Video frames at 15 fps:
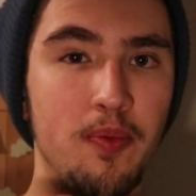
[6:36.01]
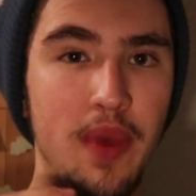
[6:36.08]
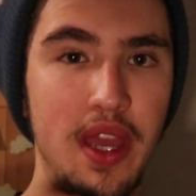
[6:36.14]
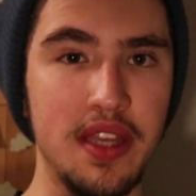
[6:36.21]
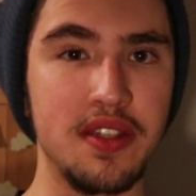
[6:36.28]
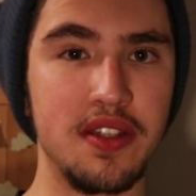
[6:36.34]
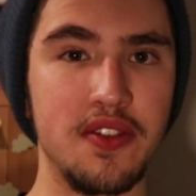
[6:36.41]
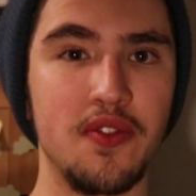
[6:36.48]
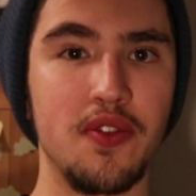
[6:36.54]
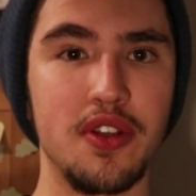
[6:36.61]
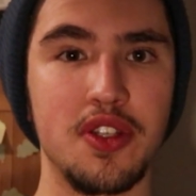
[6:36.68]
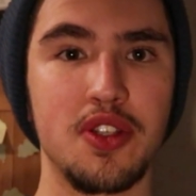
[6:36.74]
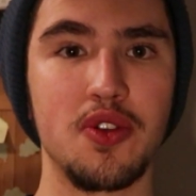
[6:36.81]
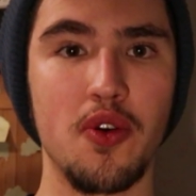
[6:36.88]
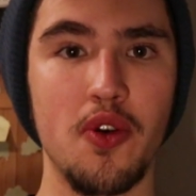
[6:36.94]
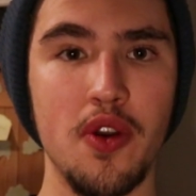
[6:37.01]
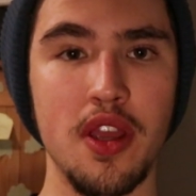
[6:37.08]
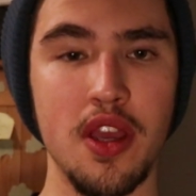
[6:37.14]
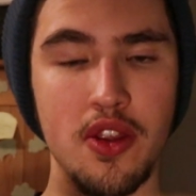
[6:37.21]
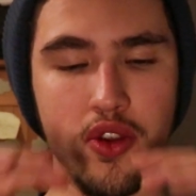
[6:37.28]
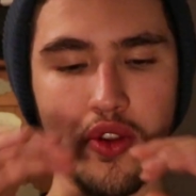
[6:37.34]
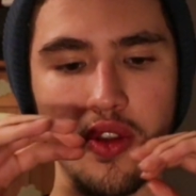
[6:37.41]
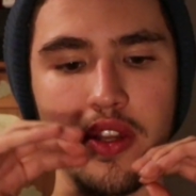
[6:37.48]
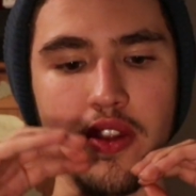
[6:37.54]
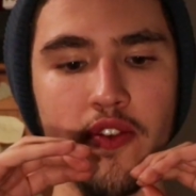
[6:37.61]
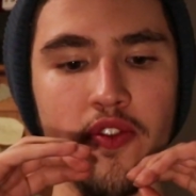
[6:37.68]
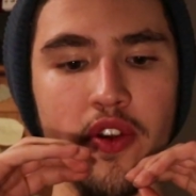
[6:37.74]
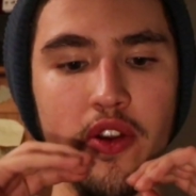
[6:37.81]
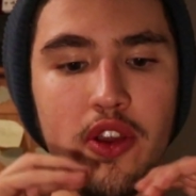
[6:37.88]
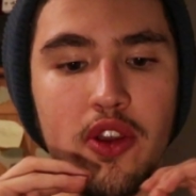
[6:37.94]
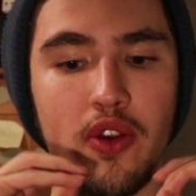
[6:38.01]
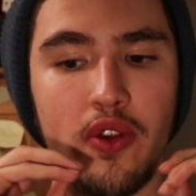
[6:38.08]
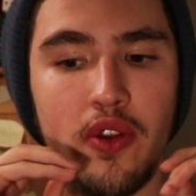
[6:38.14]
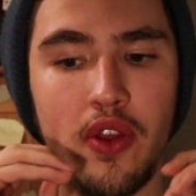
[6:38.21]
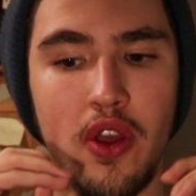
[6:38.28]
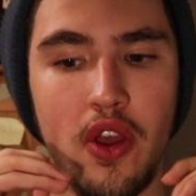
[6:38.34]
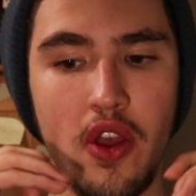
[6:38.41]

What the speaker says: basis for a story, and you need a very good